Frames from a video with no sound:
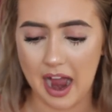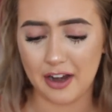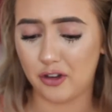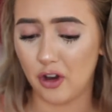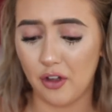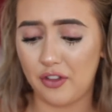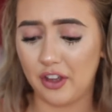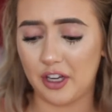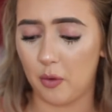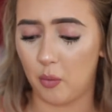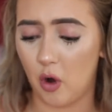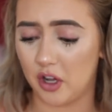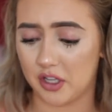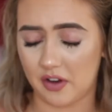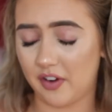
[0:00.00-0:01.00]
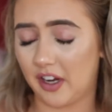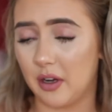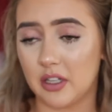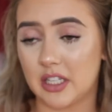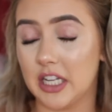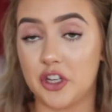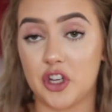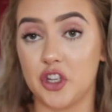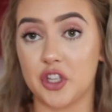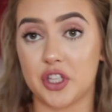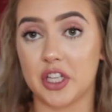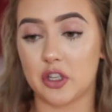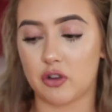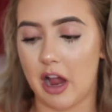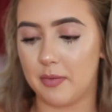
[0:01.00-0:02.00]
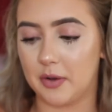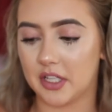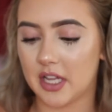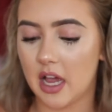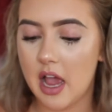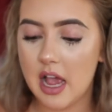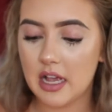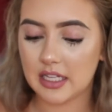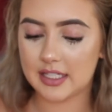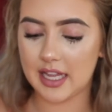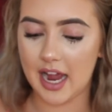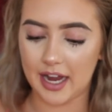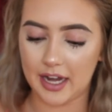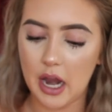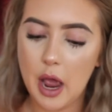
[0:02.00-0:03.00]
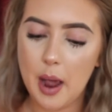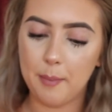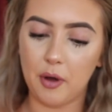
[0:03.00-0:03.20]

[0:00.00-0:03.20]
I don't think it was. I think it was literally just described as satin.